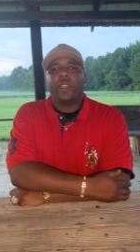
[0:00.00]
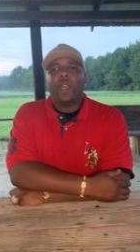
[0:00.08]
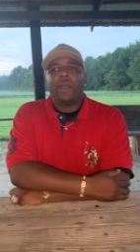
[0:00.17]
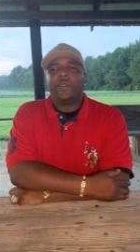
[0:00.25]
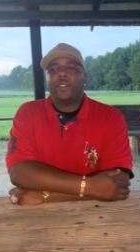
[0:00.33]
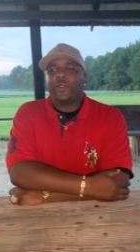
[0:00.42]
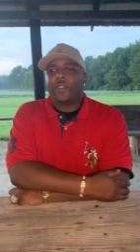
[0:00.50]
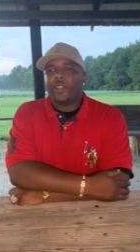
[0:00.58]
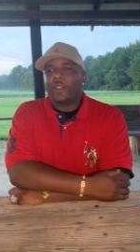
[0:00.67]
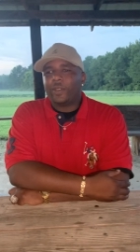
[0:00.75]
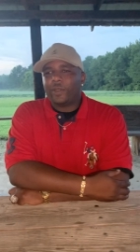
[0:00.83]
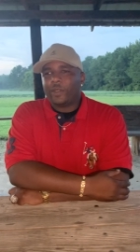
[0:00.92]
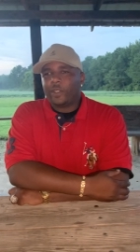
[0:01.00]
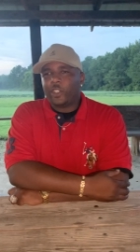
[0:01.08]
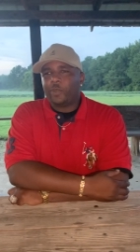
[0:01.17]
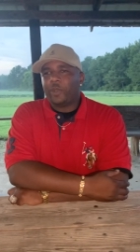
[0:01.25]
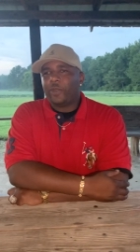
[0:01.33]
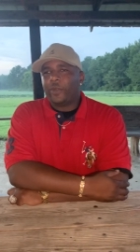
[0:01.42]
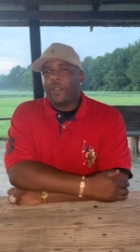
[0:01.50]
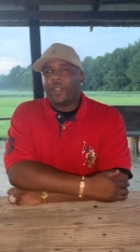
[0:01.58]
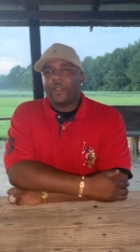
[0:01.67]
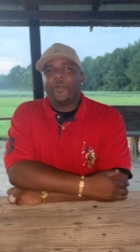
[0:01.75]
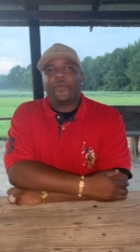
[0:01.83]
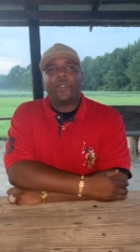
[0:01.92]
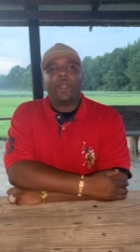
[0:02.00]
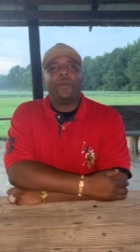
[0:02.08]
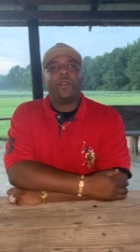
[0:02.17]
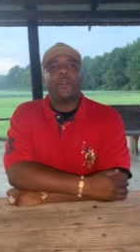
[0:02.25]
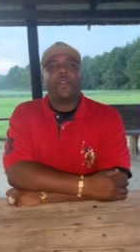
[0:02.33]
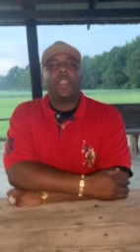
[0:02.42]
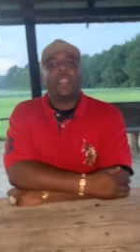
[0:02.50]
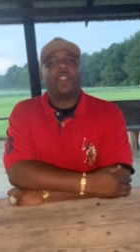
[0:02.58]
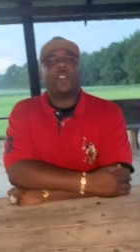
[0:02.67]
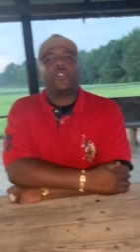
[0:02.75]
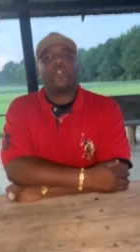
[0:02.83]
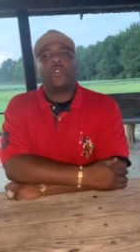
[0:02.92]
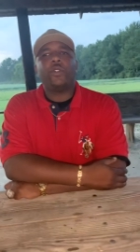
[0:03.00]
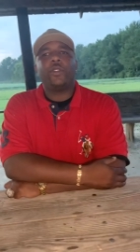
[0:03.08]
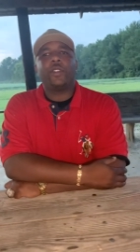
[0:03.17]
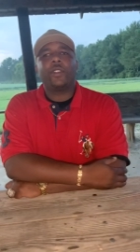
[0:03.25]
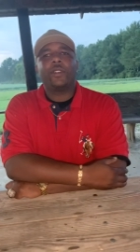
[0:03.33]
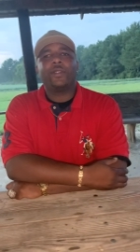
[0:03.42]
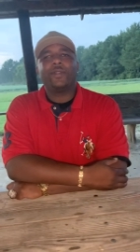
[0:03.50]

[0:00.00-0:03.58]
I'm just fixing to just be real. I'm gonna kick it the truth.